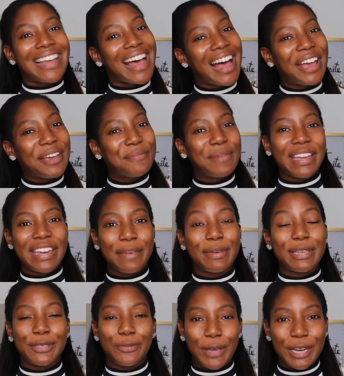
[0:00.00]
Hi, my name
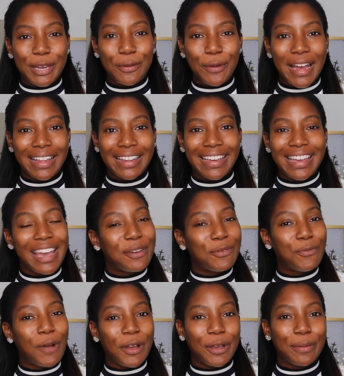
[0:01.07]
is Whitney Wiley
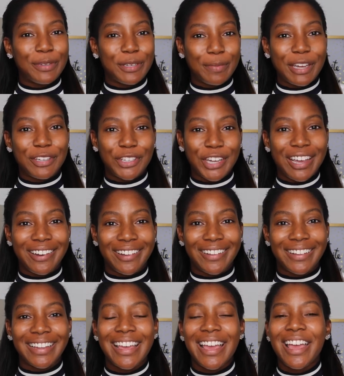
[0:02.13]
and welcome to my
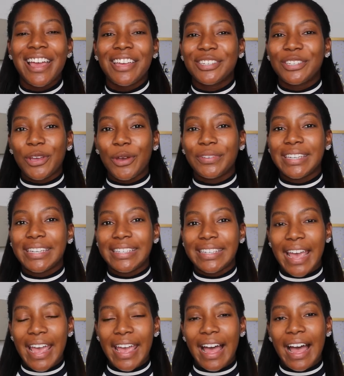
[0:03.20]
channel. So
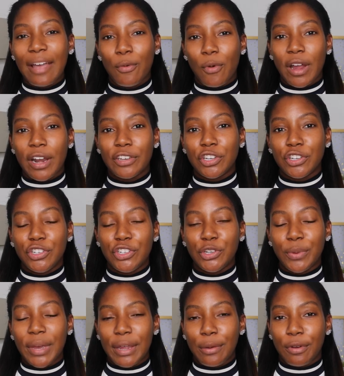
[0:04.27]
today I wanted to
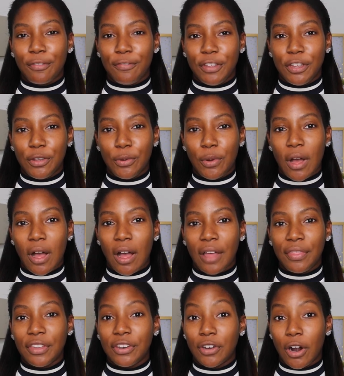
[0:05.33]
do a review
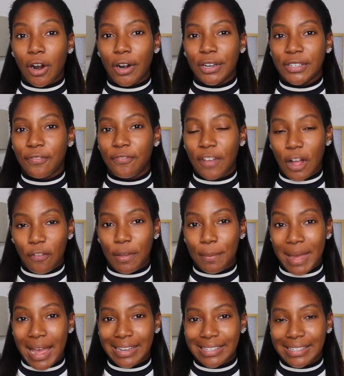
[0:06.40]
on the NARS Velvet
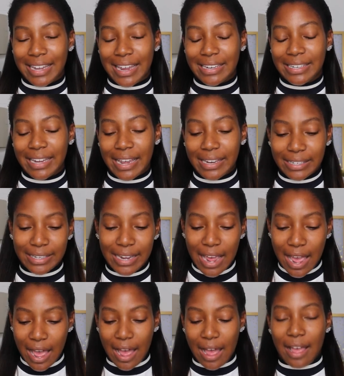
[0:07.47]
Matte Skin Tint.
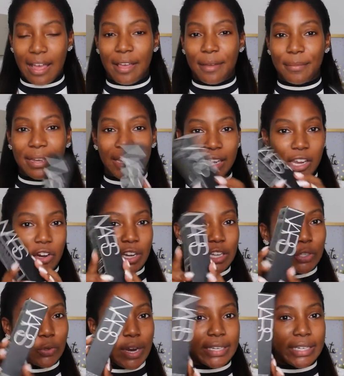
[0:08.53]
Here it
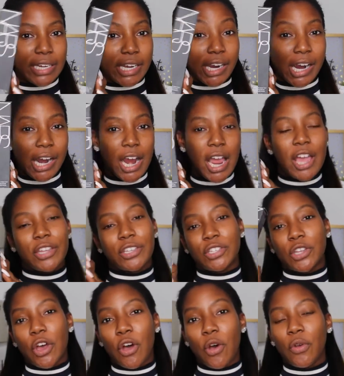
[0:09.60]
is right here.
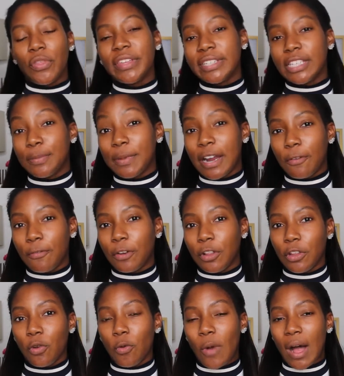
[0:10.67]
So this has been out for a
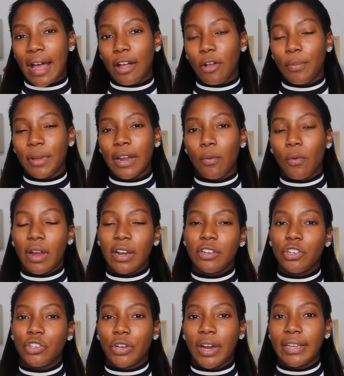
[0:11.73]
little while, but I wanted
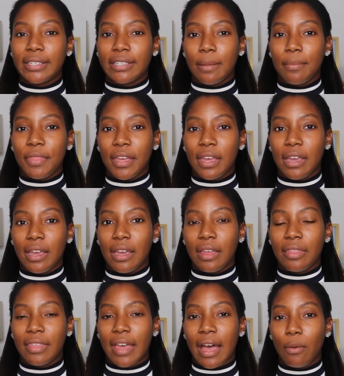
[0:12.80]
to try
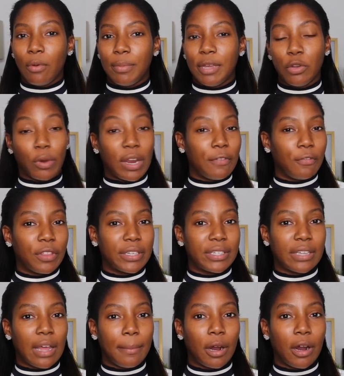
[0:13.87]
something that would be great for the
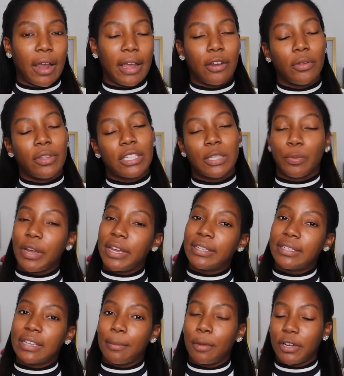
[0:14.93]
summer. I know that spring
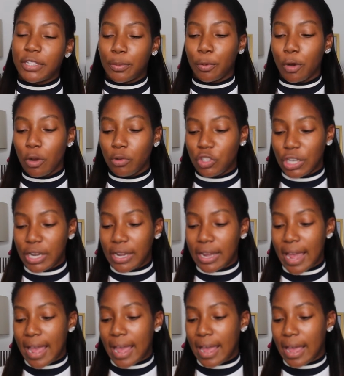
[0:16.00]
and summer is approaching
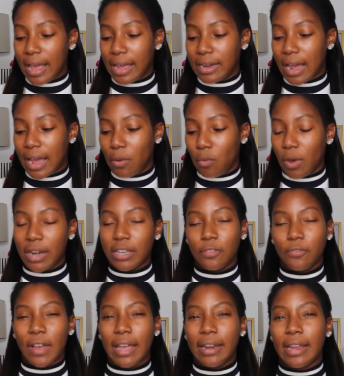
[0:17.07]
and I wanted to
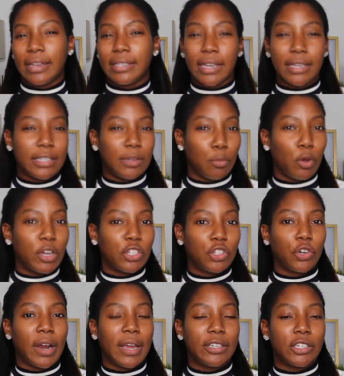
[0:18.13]
find a tinted
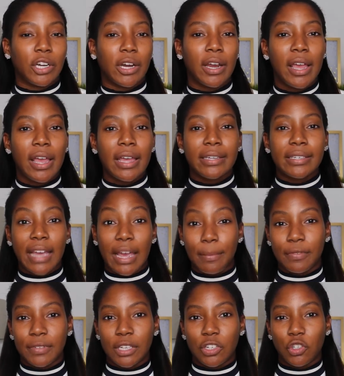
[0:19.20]
moisturizer type
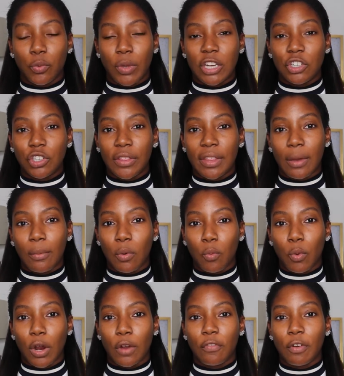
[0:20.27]
of situation that would
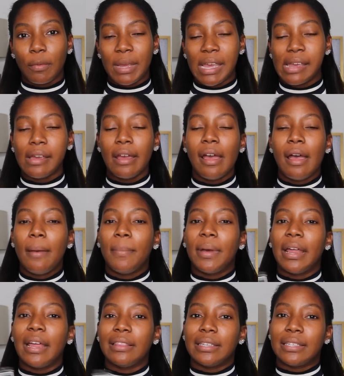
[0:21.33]
work for me,
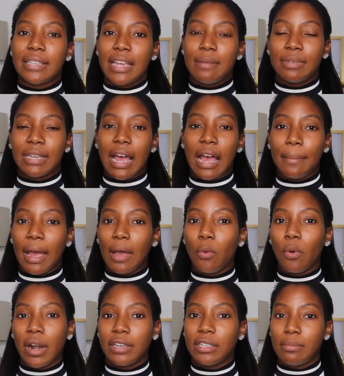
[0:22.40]
but at the same time I
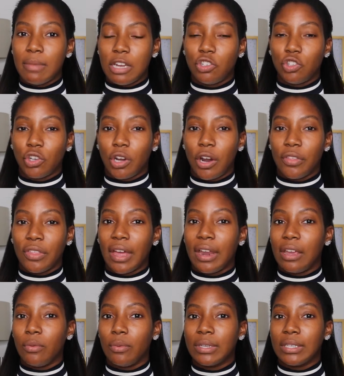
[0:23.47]
wanted to make sure
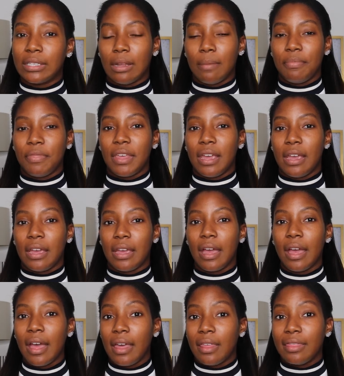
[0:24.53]
that it was something
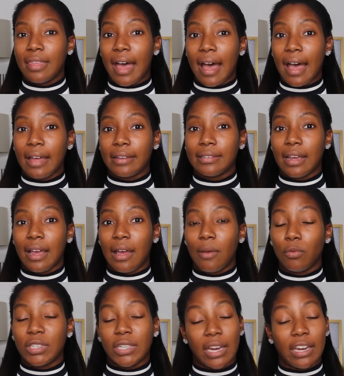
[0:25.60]
that
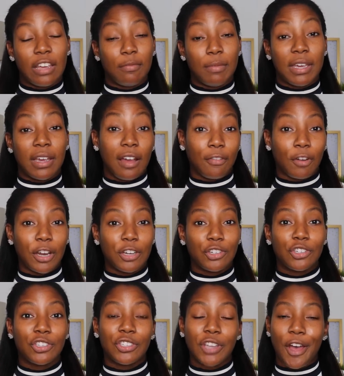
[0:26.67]
was gonna give me coverage.
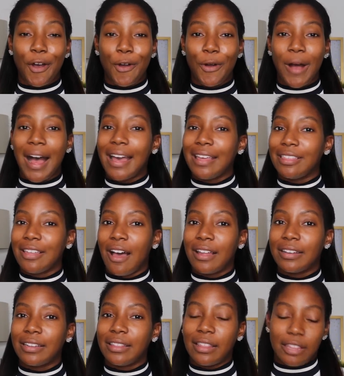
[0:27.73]
So I
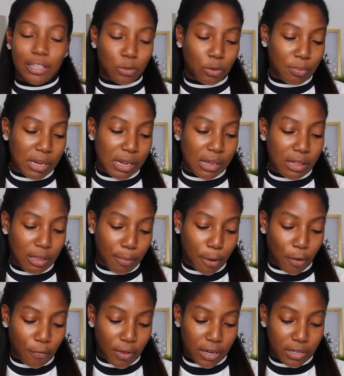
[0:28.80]
thought that this would be the
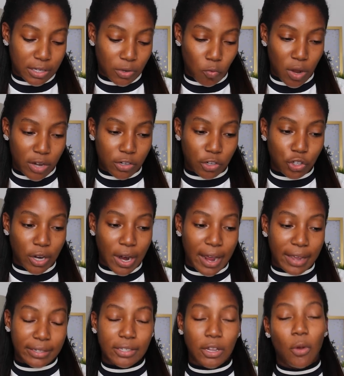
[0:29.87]
perfect one to
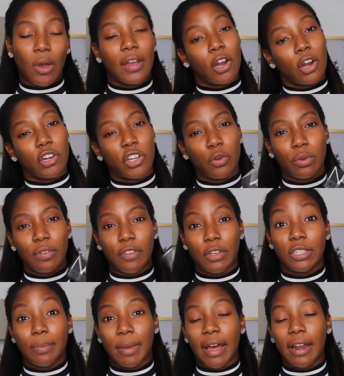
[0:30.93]
try. So I heard good
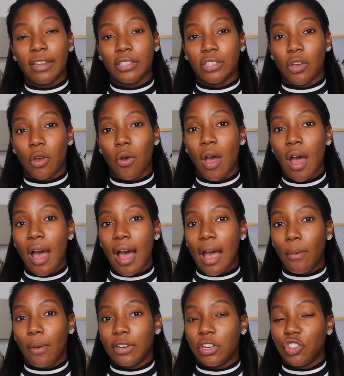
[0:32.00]
reviews about it, so
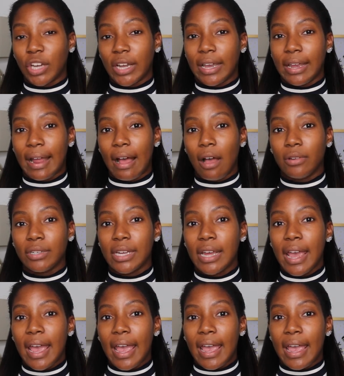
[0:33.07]
I wanted to check it out.
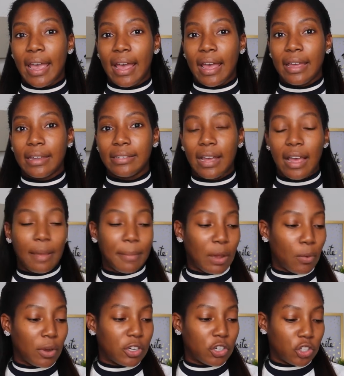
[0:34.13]
And I
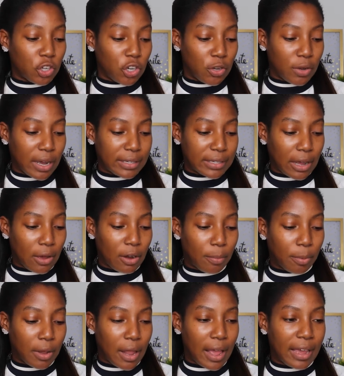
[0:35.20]
wanted to show you guys how it
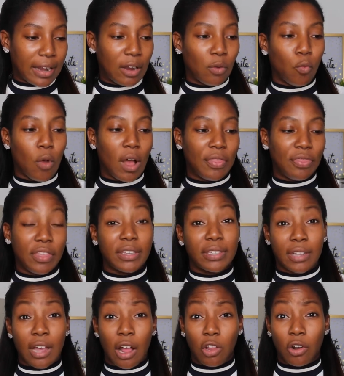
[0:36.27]
applied and what this
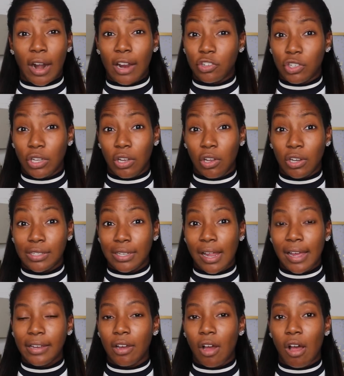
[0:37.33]
color actually looks
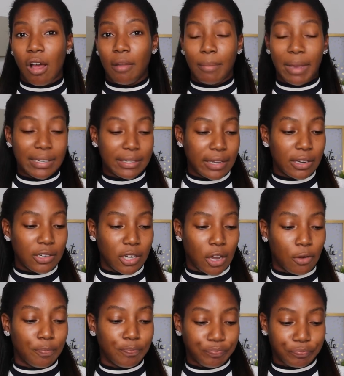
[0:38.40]
like on my skin
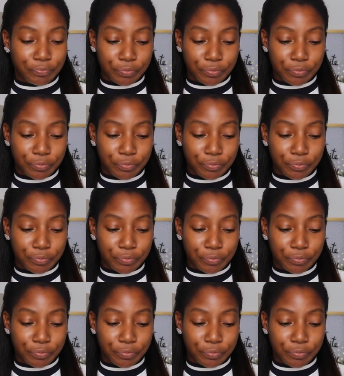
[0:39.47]
tone.